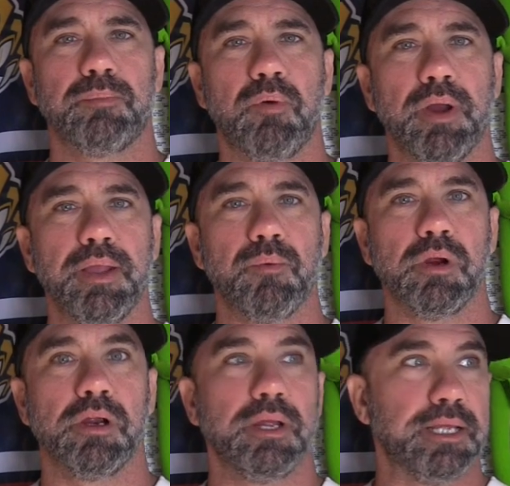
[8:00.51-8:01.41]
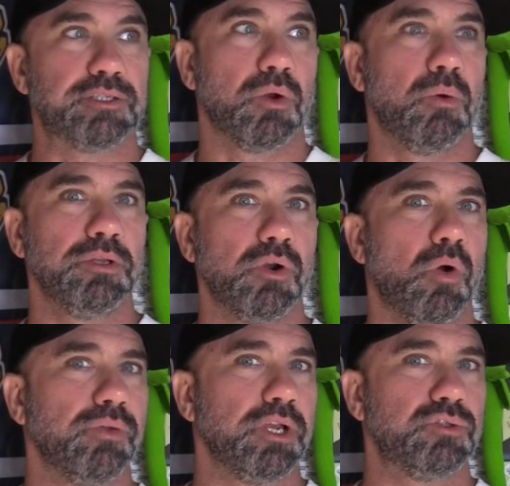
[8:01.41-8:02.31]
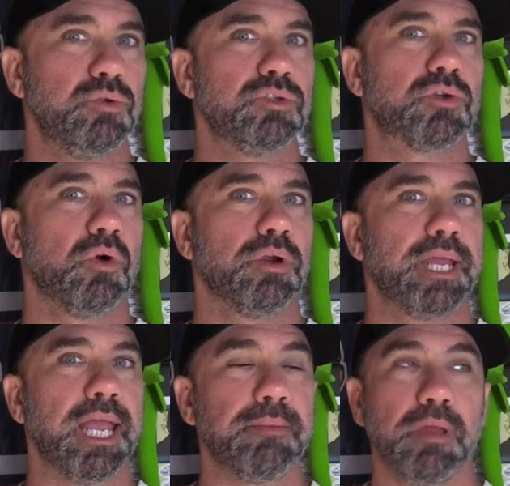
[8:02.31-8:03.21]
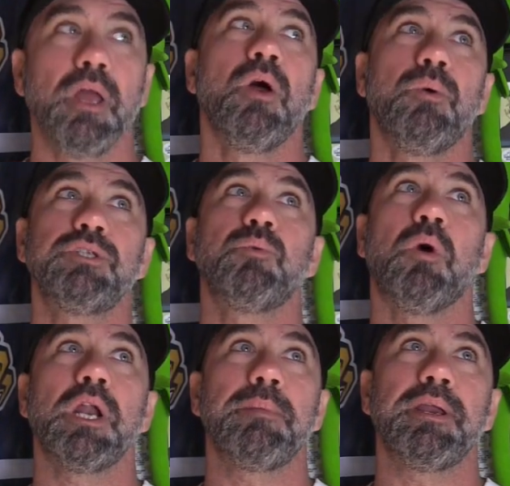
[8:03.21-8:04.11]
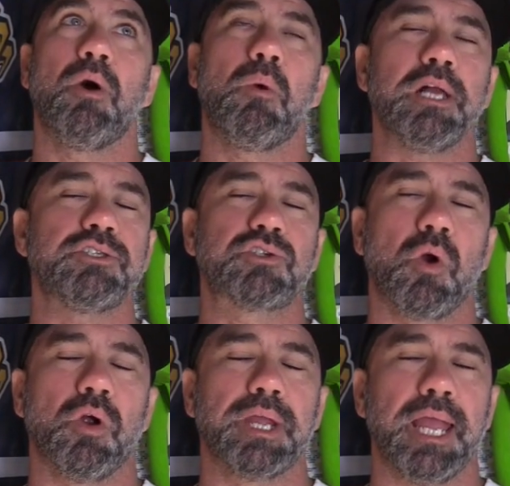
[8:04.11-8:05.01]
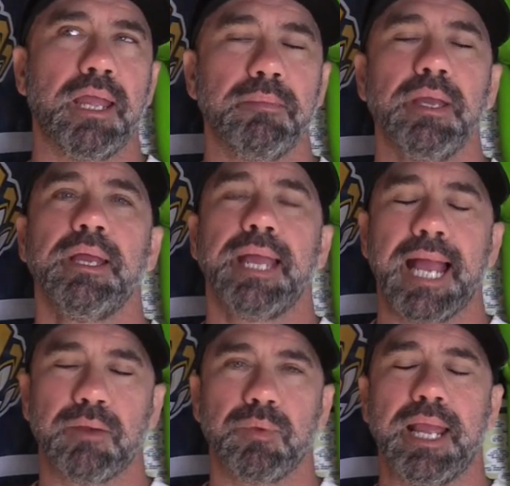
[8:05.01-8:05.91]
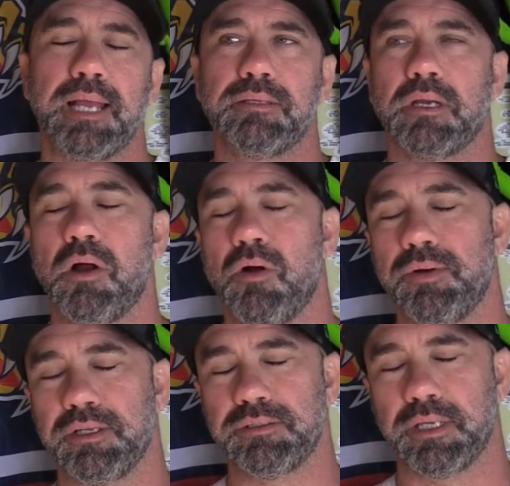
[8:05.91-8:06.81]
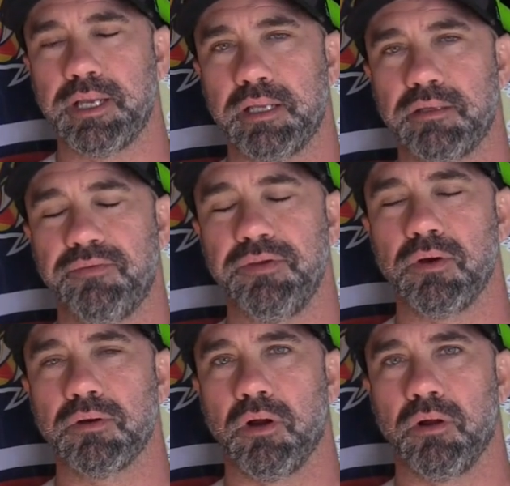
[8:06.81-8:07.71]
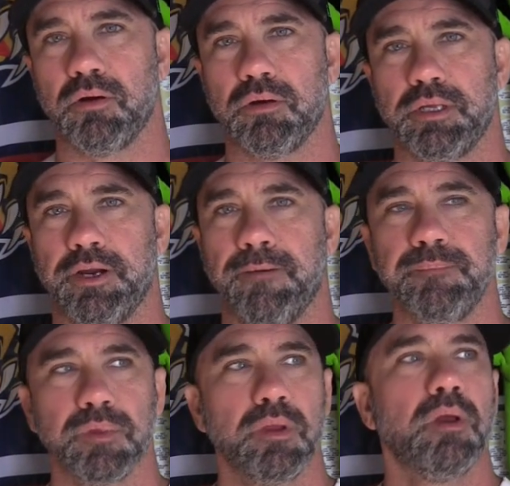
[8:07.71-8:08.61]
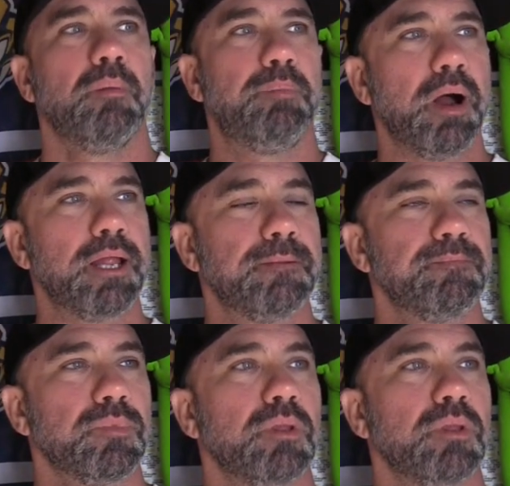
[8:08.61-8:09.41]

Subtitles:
the point where it's only a 2-score game, which would have been a 1-score game had we had the cojones to kick the field goal earlier. But